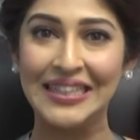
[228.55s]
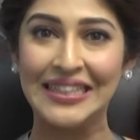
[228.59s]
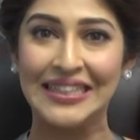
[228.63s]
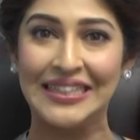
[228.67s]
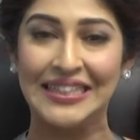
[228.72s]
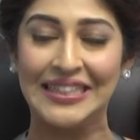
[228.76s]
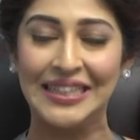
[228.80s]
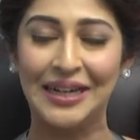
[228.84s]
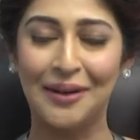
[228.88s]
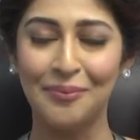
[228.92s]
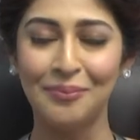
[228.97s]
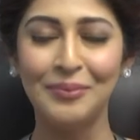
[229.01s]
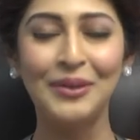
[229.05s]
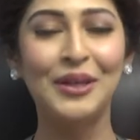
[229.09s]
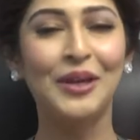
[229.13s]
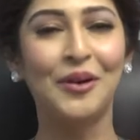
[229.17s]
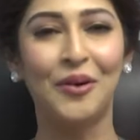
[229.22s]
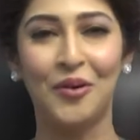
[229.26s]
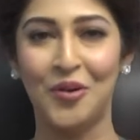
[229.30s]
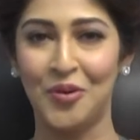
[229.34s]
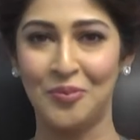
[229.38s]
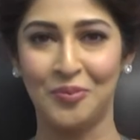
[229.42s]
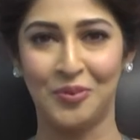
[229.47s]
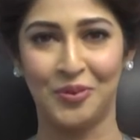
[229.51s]
yummy
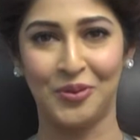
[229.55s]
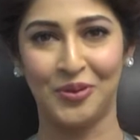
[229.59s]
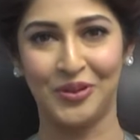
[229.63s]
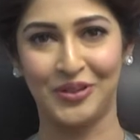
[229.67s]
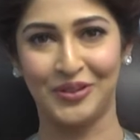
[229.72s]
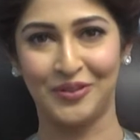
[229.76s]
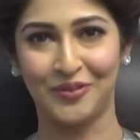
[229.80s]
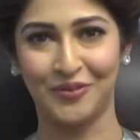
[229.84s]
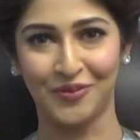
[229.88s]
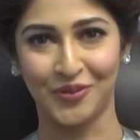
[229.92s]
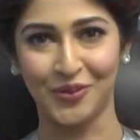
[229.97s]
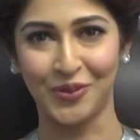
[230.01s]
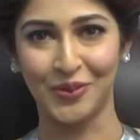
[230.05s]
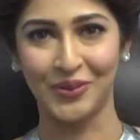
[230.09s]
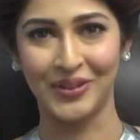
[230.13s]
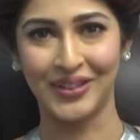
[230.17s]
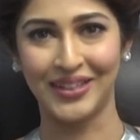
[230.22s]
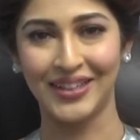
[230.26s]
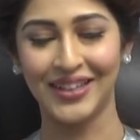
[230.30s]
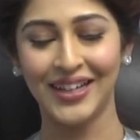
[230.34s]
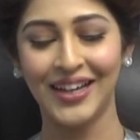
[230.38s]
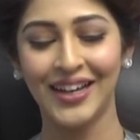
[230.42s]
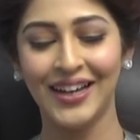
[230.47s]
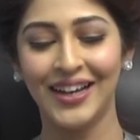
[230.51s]
home-cooked
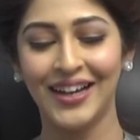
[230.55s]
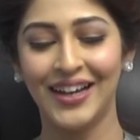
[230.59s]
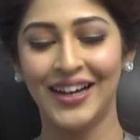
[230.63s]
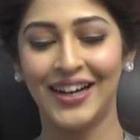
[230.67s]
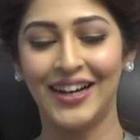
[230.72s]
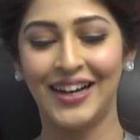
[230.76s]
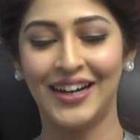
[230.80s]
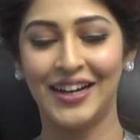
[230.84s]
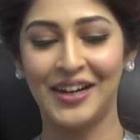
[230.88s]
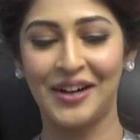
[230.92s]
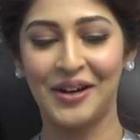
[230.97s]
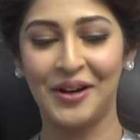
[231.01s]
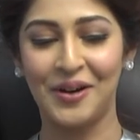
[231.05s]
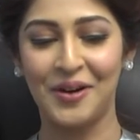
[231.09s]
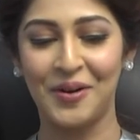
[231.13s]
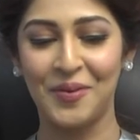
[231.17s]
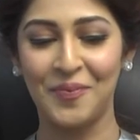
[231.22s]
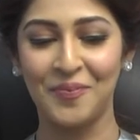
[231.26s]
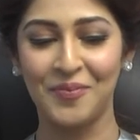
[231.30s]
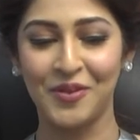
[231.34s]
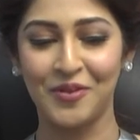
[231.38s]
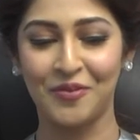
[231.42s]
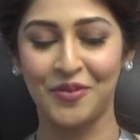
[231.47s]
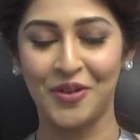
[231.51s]
food
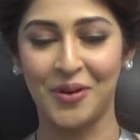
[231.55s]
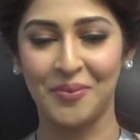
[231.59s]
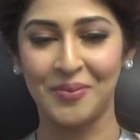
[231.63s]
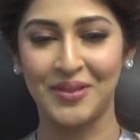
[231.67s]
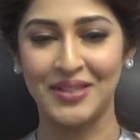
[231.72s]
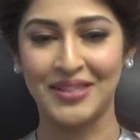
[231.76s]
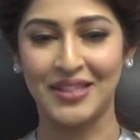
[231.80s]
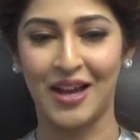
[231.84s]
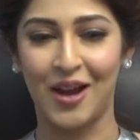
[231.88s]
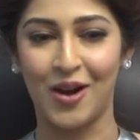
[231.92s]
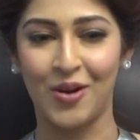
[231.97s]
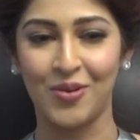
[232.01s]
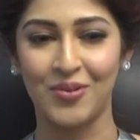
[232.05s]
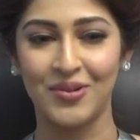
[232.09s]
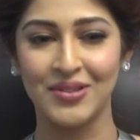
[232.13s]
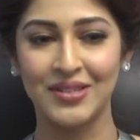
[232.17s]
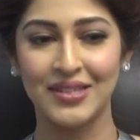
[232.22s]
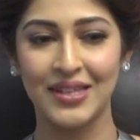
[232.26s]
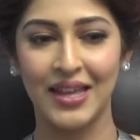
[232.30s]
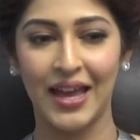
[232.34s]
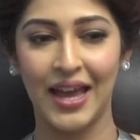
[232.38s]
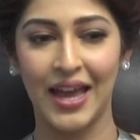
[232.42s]
from his house.